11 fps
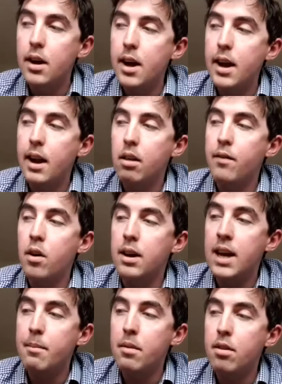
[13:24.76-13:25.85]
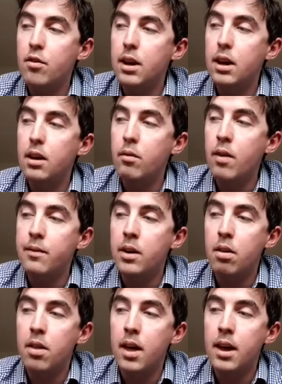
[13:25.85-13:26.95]
that's a very chemistry relevant
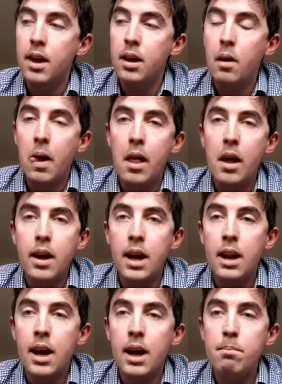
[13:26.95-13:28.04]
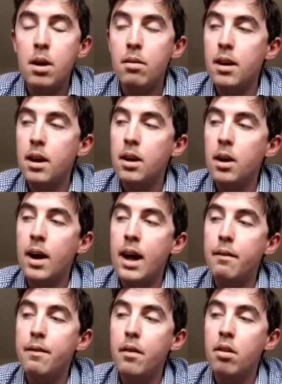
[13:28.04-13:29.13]
thing in, in music, you have
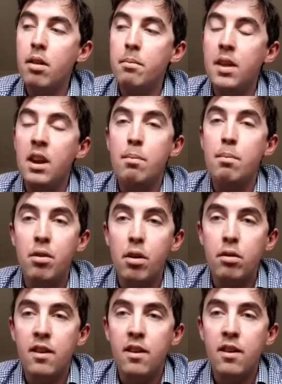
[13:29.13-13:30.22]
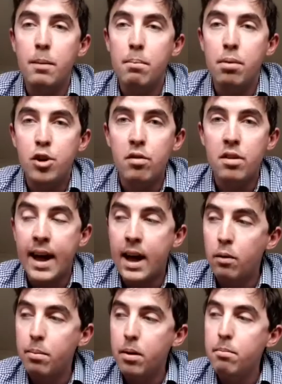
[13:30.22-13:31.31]
something that's productive. You produce an
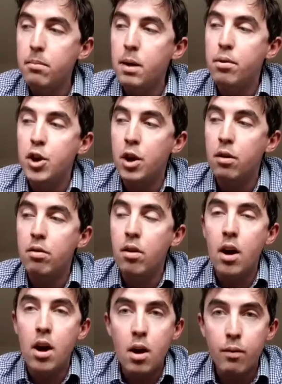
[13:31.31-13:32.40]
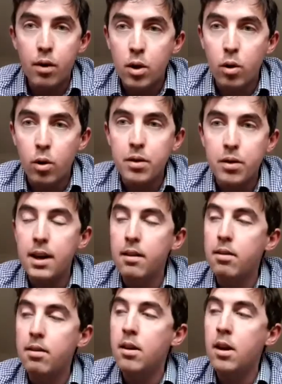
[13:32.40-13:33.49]
album, you produce recordings,
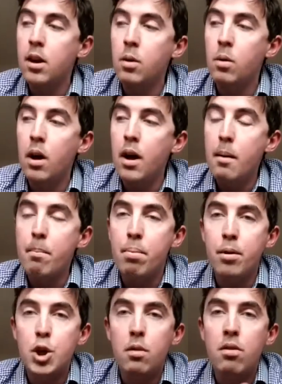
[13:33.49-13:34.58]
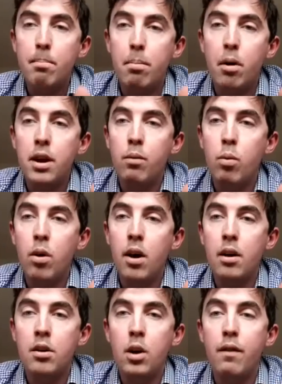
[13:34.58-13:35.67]
you produce a body of work
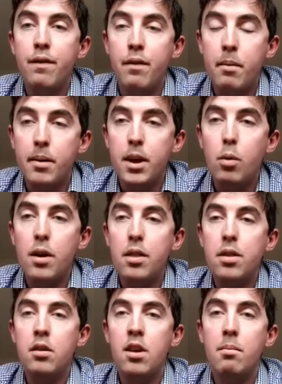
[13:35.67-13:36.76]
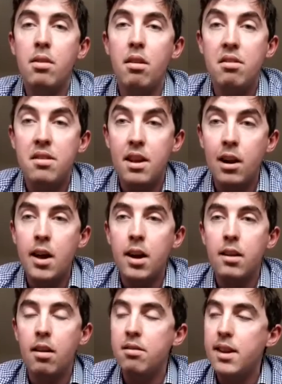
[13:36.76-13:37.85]
that you're familiar with in terms of learning
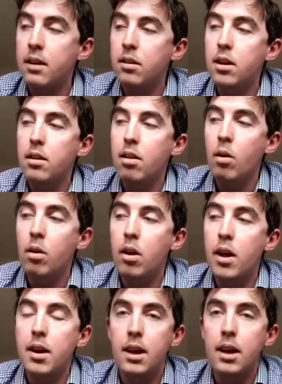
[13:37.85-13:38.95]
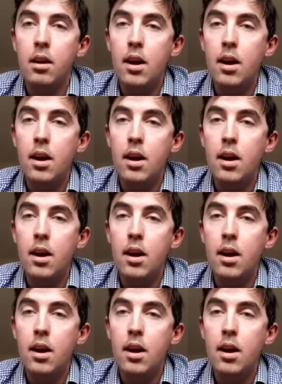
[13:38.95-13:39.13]
the standards or learning